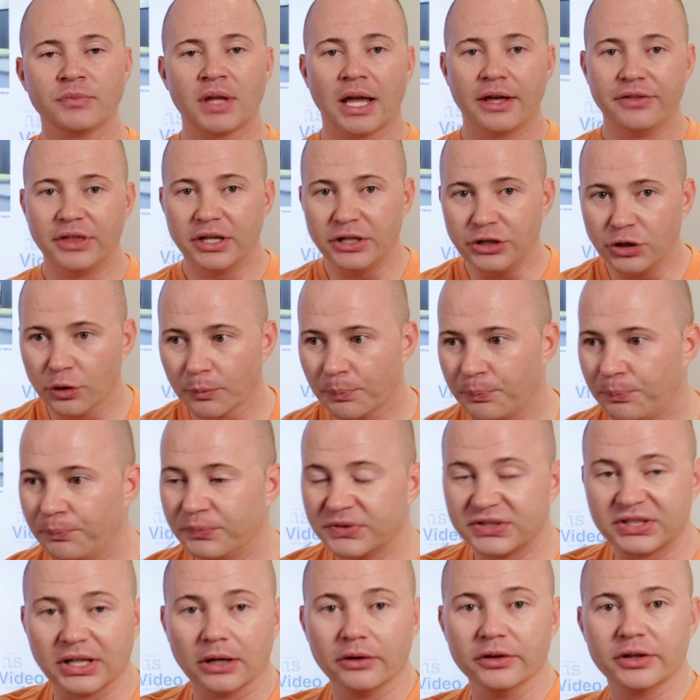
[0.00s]
and then you're
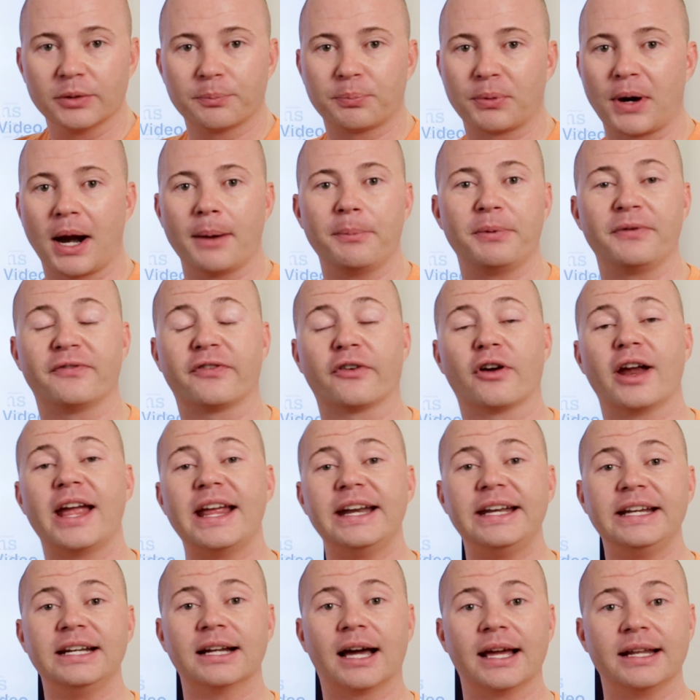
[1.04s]
selling the property for
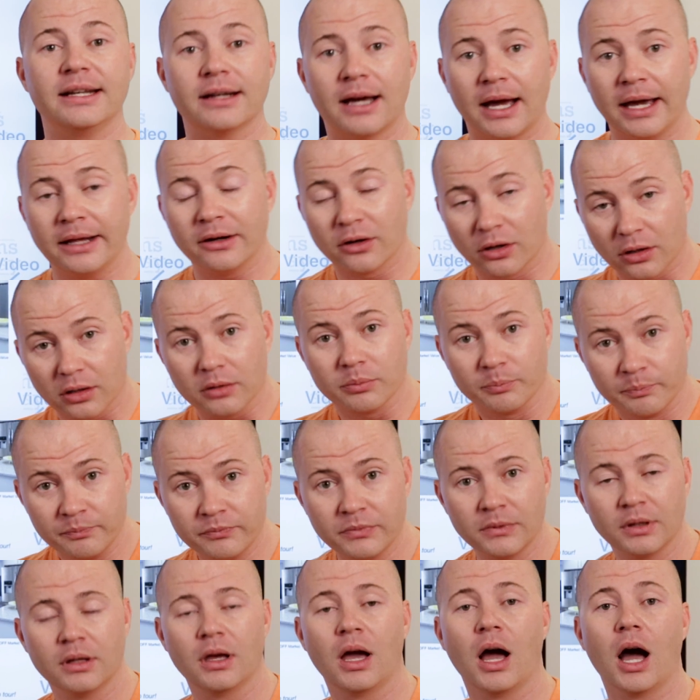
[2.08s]
$89,900 or
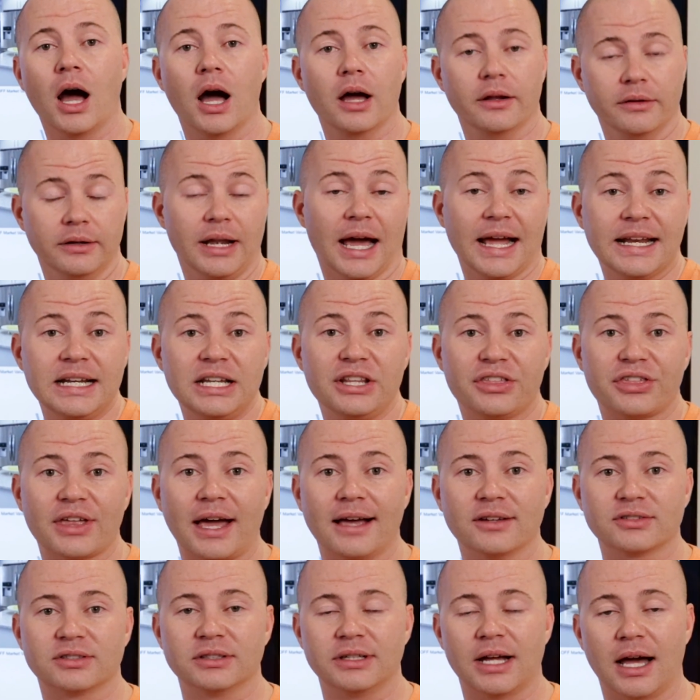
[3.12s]

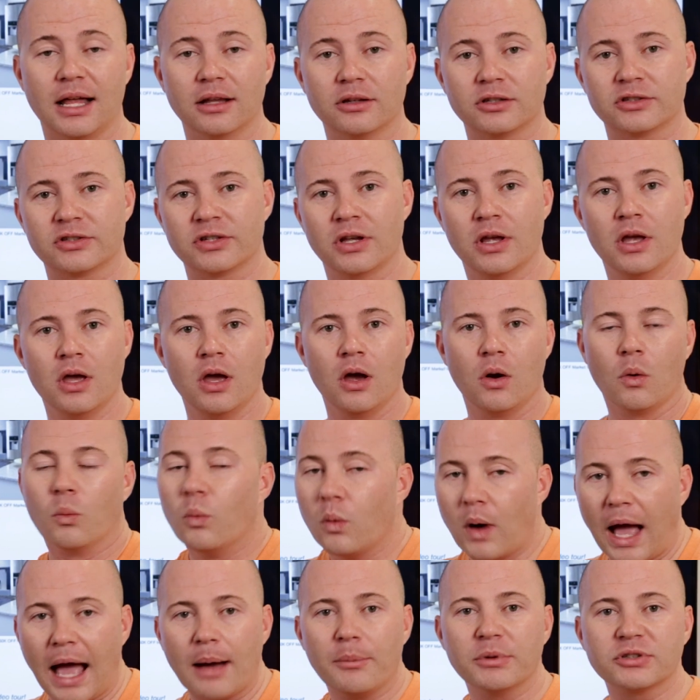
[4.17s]

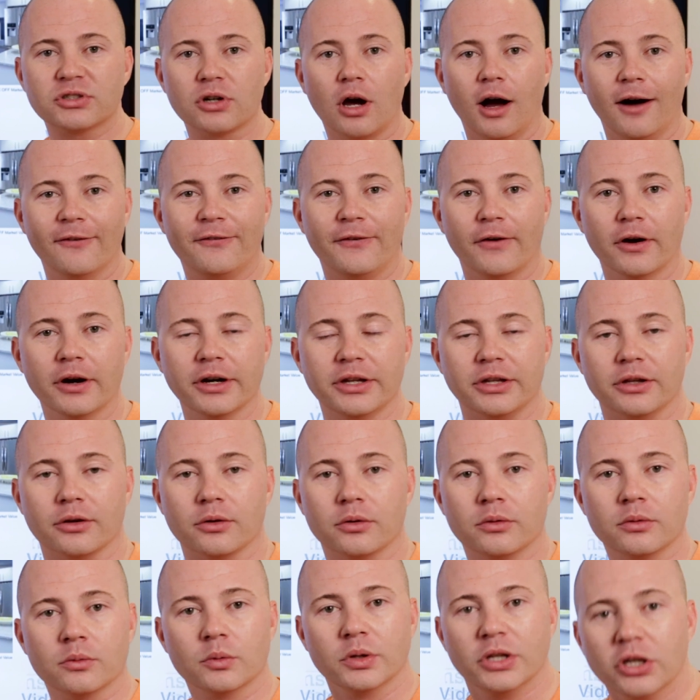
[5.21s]
$90,000, how much off are you?
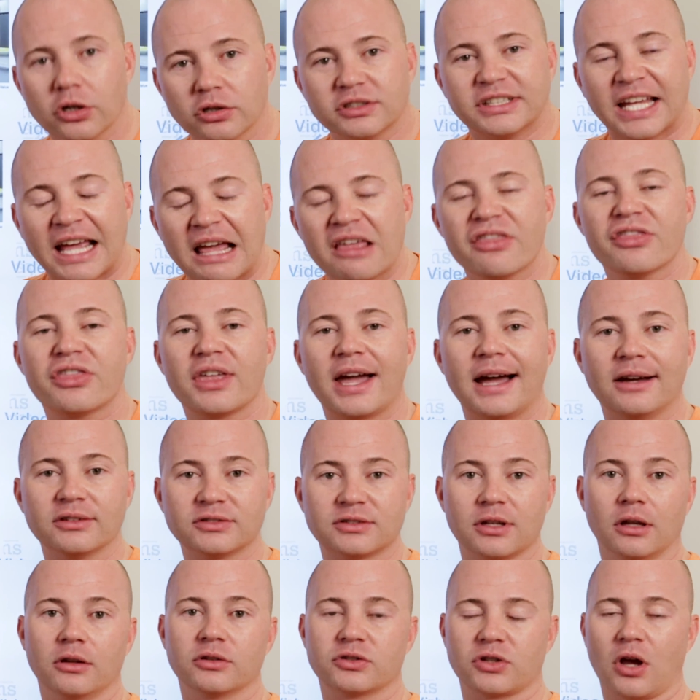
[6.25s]
Well, you're
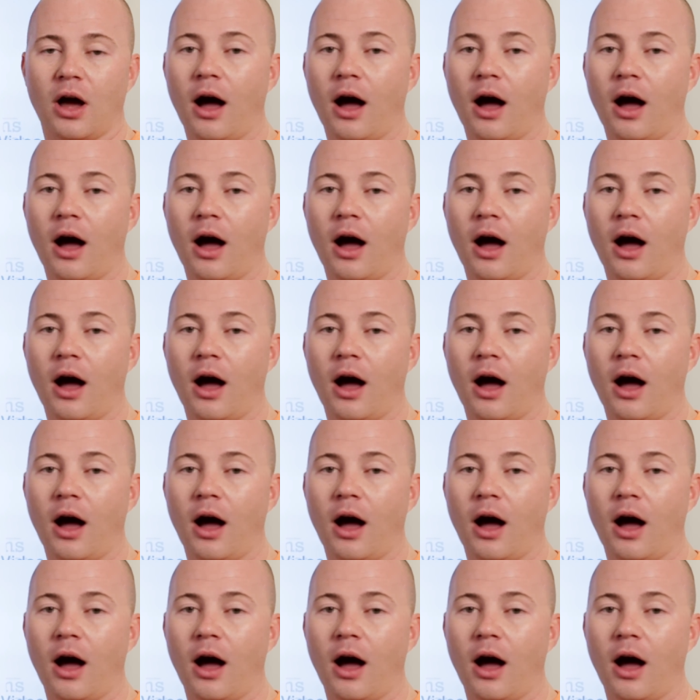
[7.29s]
$10,000